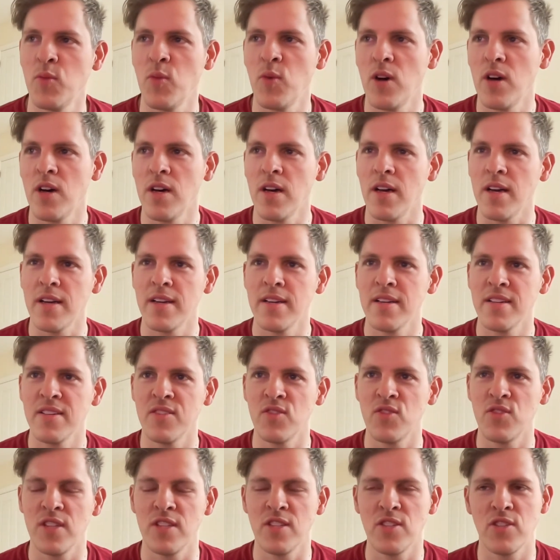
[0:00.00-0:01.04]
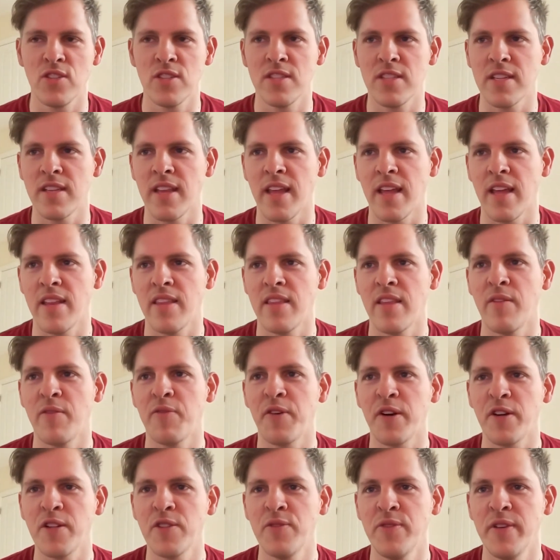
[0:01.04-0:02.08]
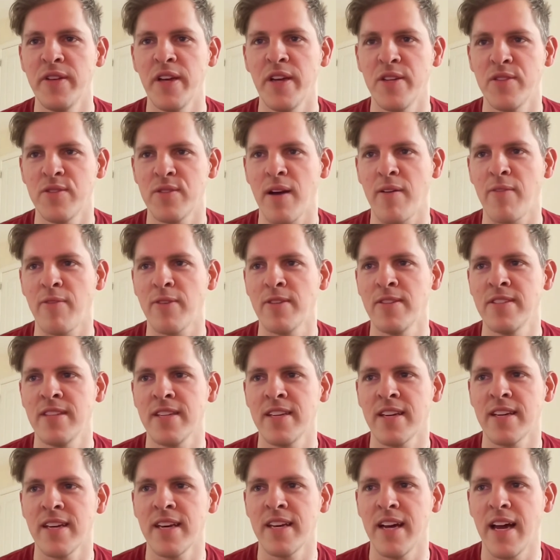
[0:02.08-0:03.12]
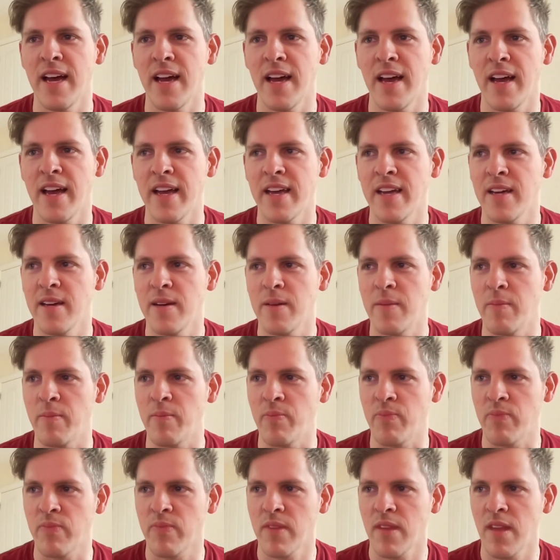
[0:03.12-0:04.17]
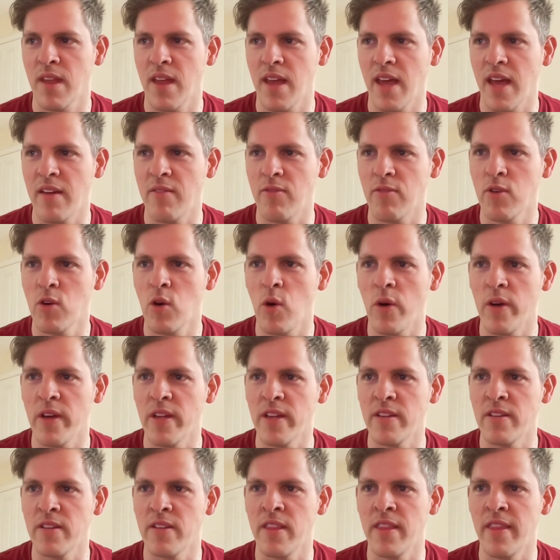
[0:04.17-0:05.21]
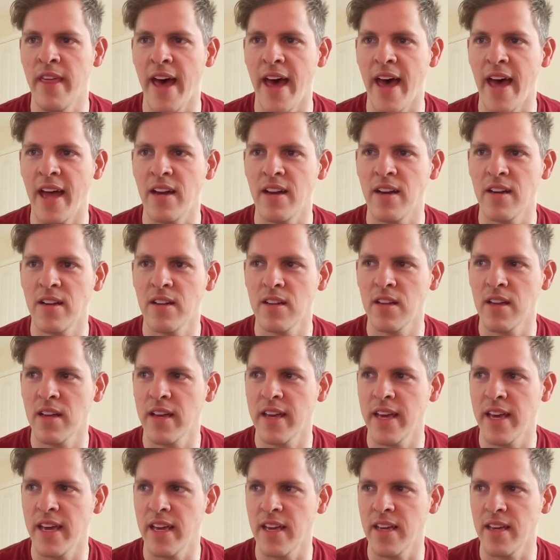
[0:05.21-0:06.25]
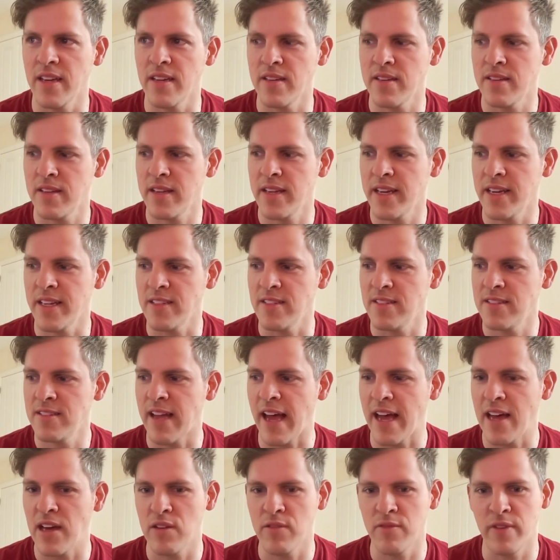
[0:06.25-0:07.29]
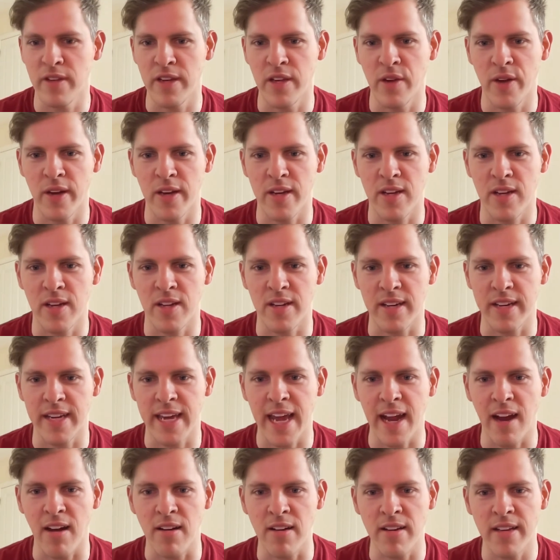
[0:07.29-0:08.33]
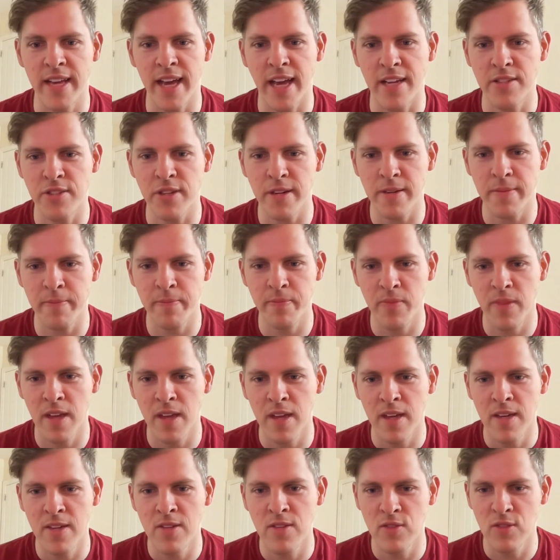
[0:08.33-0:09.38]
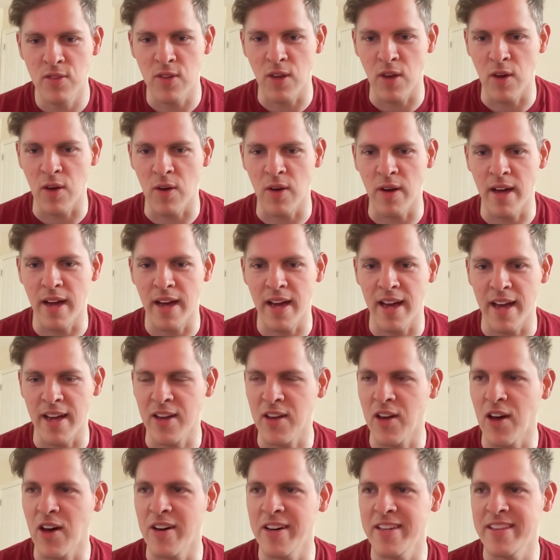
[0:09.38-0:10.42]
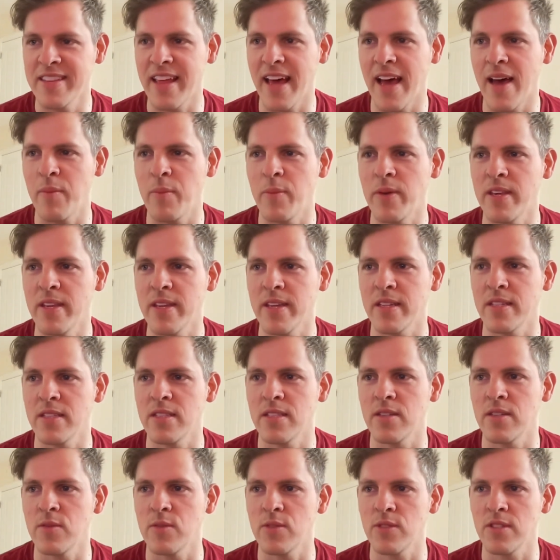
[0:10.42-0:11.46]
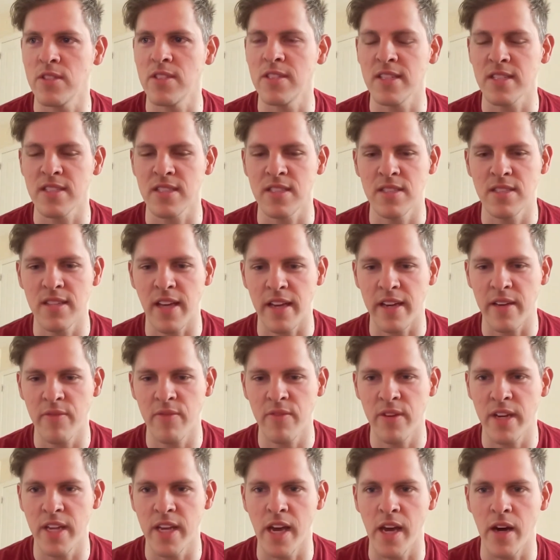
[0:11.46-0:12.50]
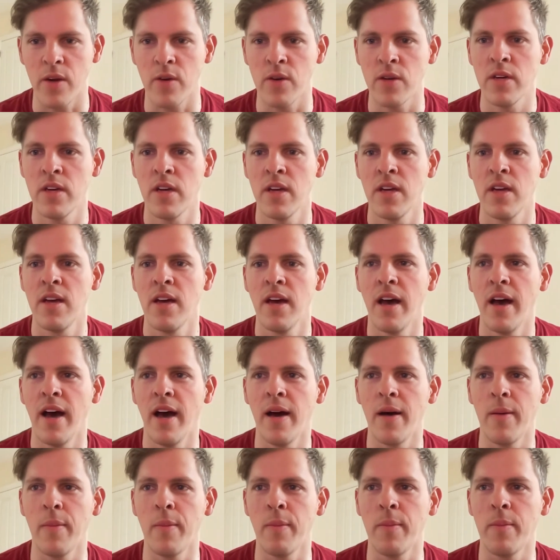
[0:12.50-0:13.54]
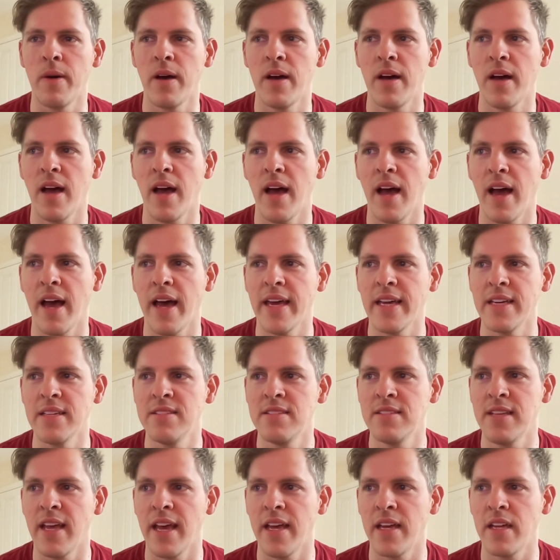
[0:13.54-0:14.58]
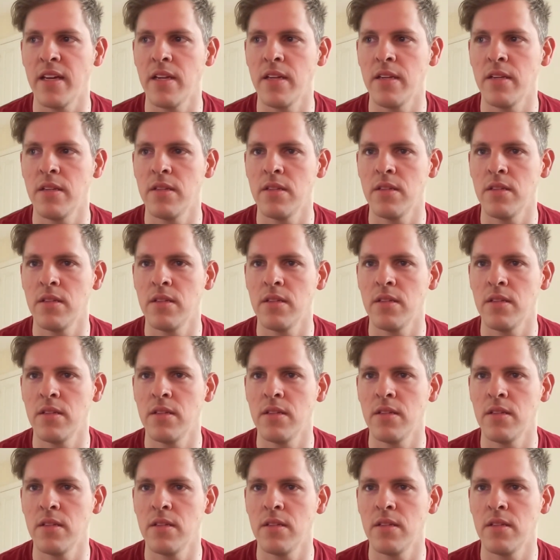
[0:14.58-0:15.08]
Well, it's interesting that the first video I was referencing, I've coined that a style of video I call a Karen catcher. So I call it that because it was a 60-second video. I said,